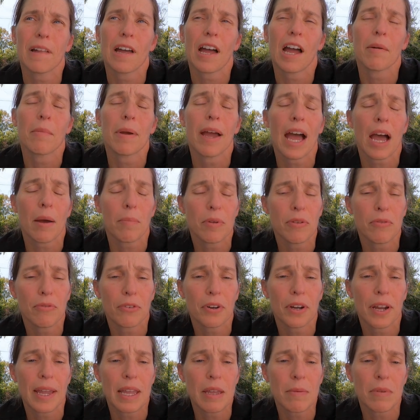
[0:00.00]
I'm happy
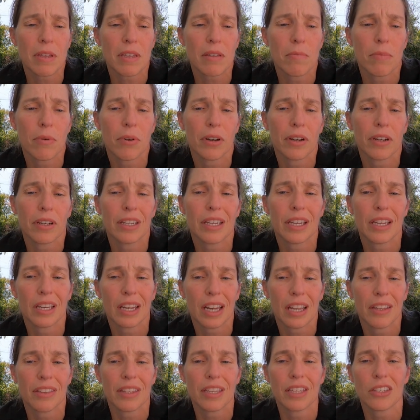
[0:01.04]
for Amy, but again,
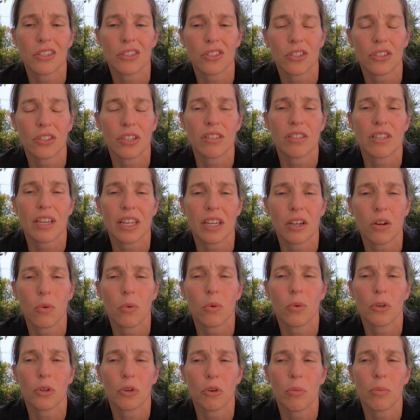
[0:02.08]
I think it's going to take a
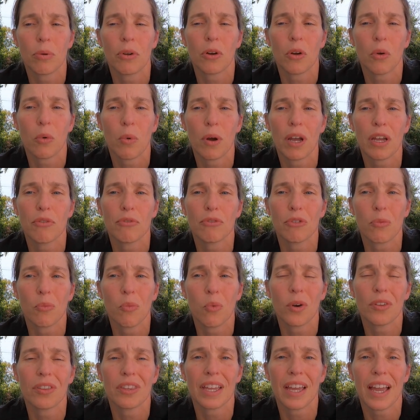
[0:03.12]
little bit away
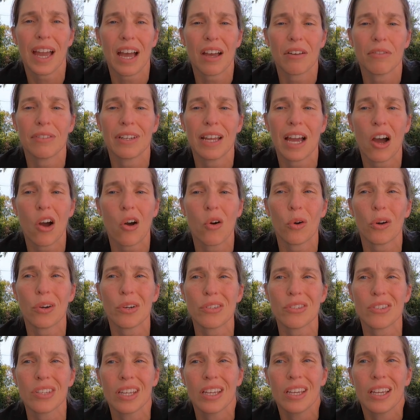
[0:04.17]
from what they have now,
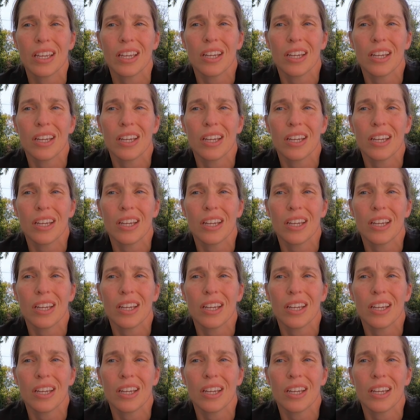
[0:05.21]
because